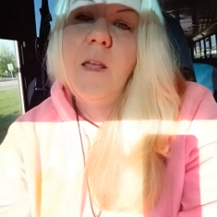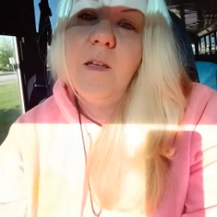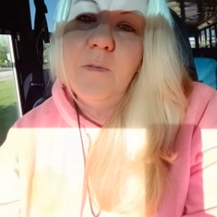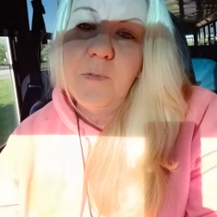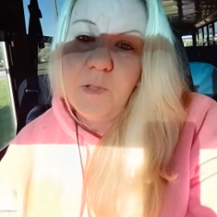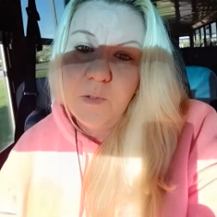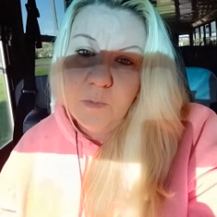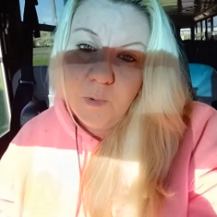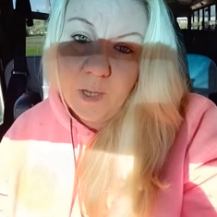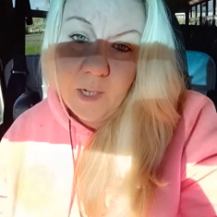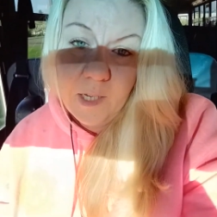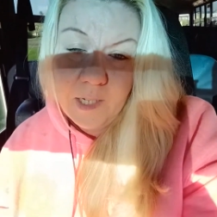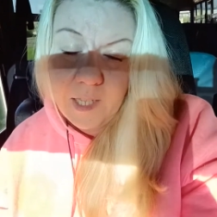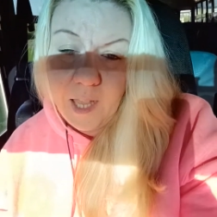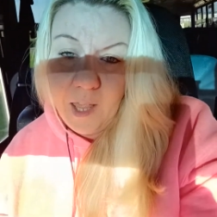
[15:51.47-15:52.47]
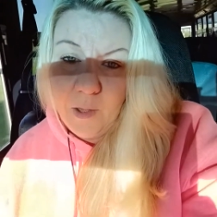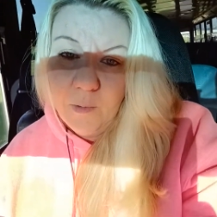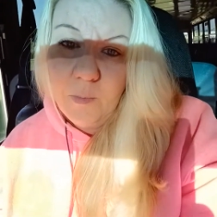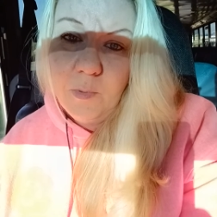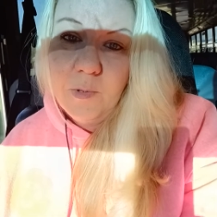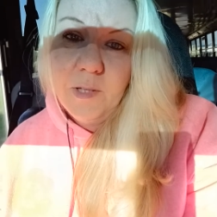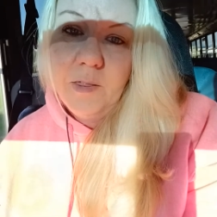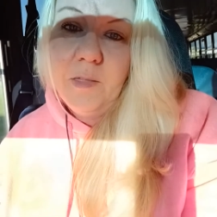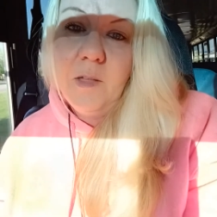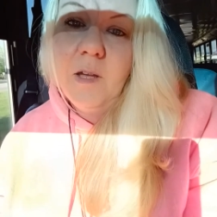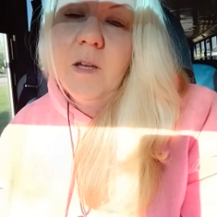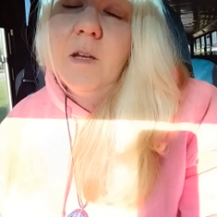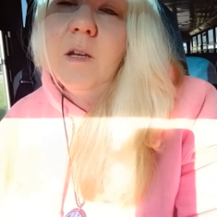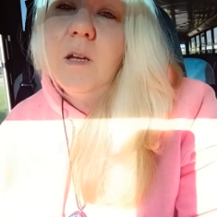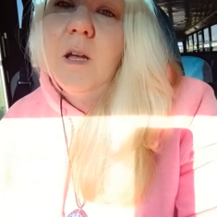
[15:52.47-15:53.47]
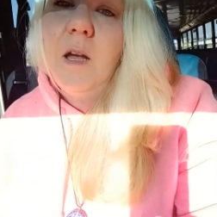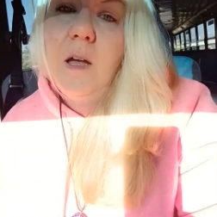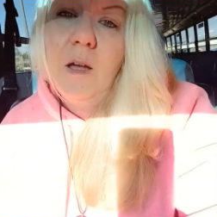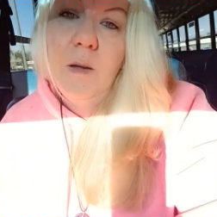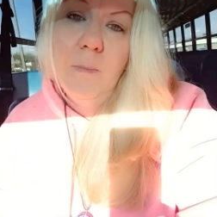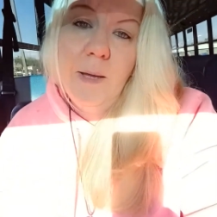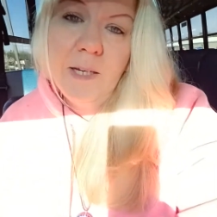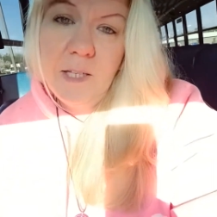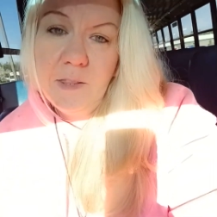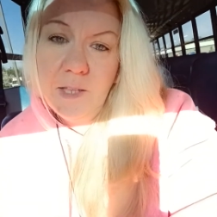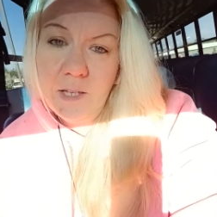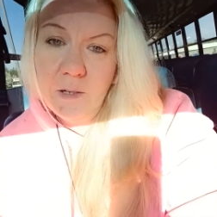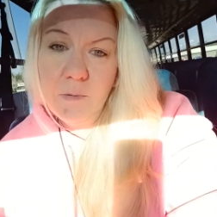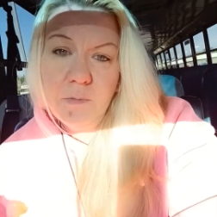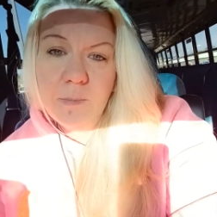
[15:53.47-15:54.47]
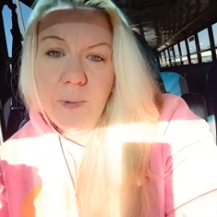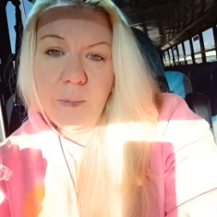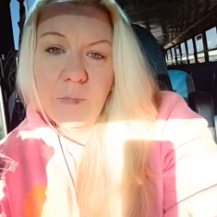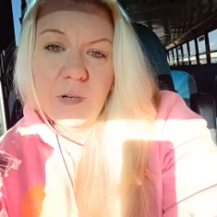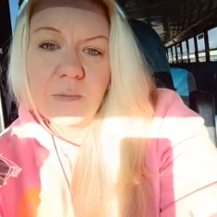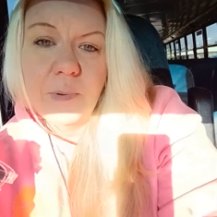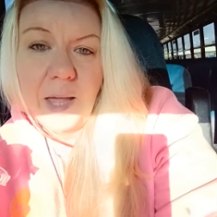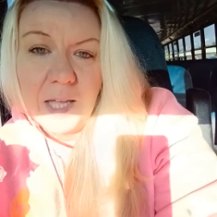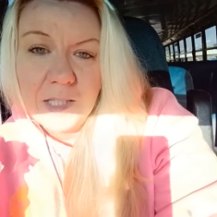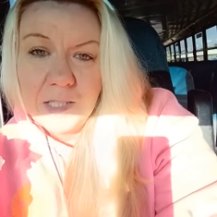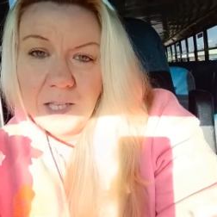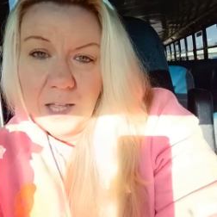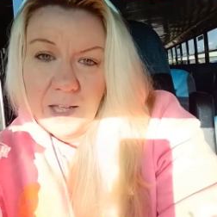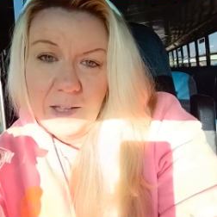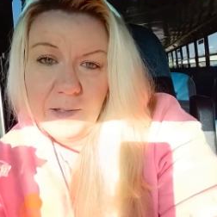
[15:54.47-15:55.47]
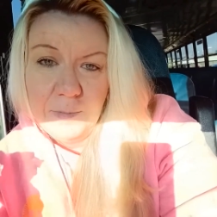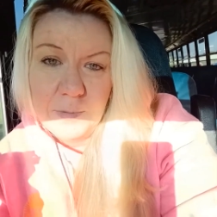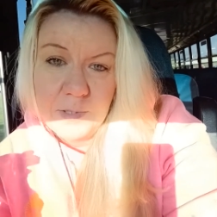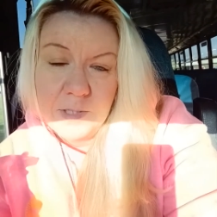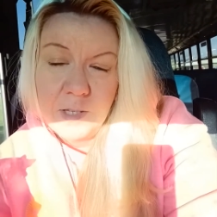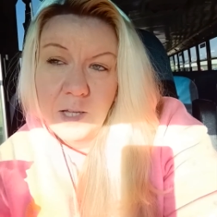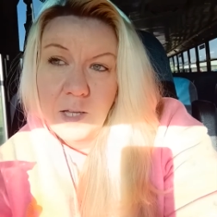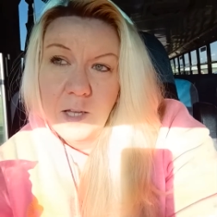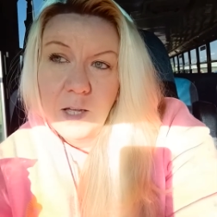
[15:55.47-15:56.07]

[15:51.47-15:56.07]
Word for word: if you want any help with um, anything or remembering past lives.